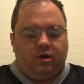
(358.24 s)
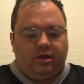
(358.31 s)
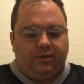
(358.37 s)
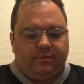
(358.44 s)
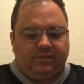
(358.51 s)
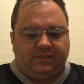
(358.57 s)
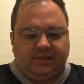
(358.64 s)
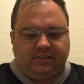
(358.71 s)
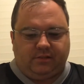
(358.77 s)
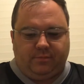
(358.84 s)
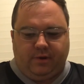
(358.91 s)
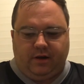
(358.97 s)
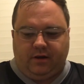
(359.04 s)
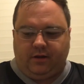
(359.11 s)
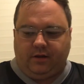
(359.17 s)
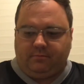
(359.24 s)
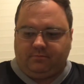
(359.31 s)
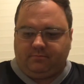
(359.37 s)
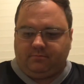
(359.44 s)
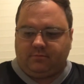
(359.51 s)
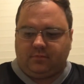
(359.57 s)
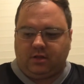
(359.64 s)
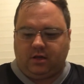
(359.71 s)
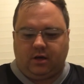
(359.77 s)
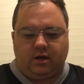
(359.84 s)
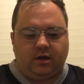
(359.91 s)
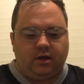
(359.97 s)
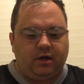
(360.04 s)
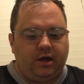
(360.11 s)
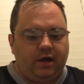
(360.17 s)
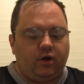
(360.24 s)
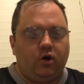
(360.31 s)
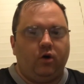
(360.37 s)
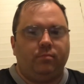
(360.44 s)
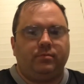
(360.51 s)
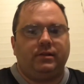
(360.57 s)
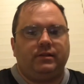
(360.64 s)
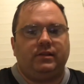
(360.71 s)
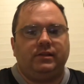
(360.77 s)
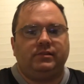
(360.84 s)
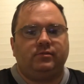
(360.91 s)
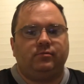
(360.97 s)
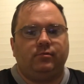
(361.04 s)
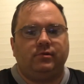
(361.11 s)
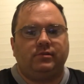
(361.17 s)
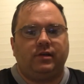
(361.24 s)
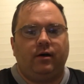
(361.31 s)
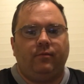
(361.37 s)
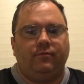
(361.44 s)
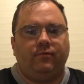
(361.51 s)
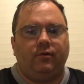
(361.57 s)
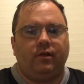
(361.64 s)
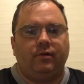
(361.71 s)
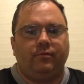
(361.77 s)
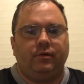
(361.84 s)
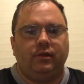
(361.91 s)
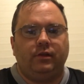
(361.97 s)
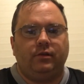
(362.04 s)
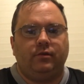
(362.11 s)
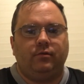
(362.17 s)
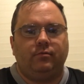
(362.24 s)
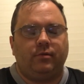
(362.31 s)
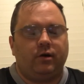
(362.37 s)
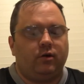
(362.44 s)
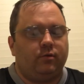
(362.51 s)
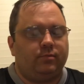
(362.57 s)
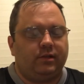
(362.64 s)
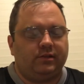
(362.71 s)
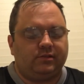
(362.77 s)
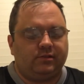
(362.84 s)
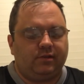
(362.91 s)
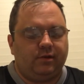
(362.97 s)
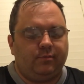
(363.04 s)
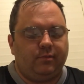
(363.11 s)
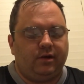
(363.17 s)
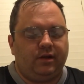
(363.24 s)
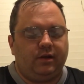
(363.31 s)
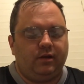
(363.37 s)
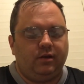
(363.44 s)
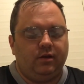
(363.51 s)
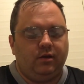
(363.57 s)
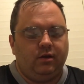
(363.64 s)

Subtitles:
Anyways, that's about it. I hope that this was helpful. I really do. I hope that somebody